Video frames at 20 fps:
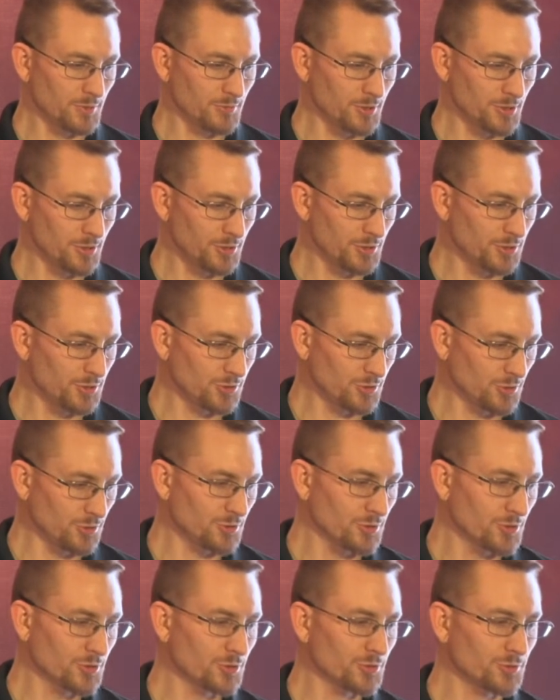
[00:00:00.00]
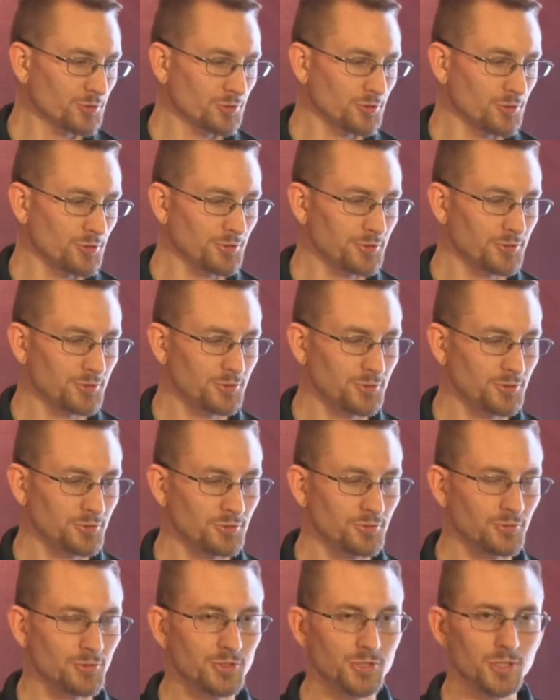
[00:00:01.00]
We're going to use solar control
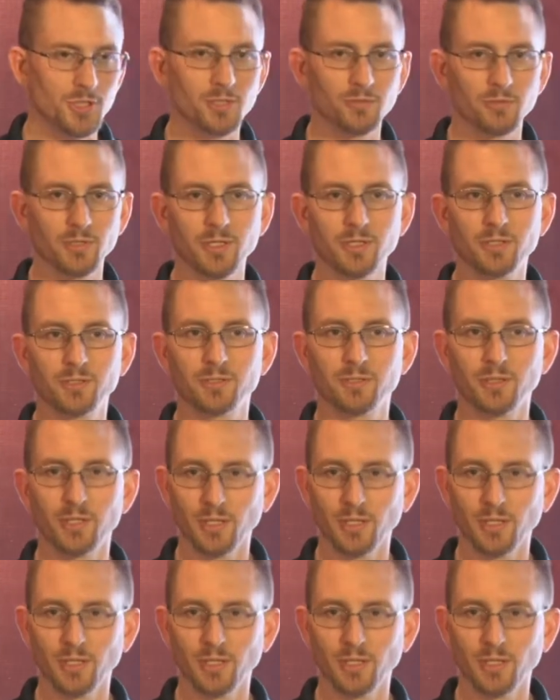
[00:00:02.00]
to generate